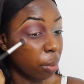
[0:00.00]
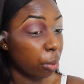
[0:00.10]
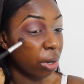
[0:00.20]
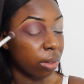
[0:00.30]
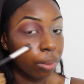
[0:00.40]
no
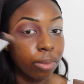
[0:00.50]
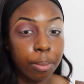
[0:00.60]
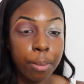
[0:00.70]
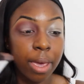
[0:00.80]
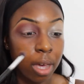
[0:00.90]
point.
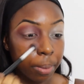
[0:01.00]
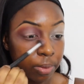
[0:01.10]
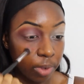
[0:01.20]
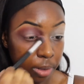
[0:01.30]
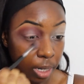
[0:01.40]
Makeup
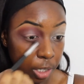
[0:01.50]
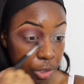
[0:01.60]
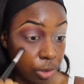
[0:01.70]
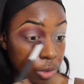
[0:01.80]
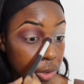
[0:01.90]
and
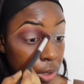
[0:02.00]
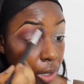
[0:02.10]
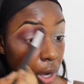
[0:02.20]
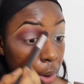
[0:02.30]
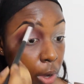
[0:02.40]
foundation is just going
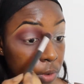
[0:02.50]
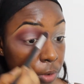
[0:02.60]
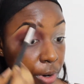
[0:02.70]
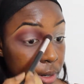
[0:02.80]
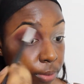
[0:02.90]
to go
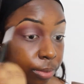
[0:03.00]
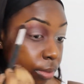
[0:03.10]
over it.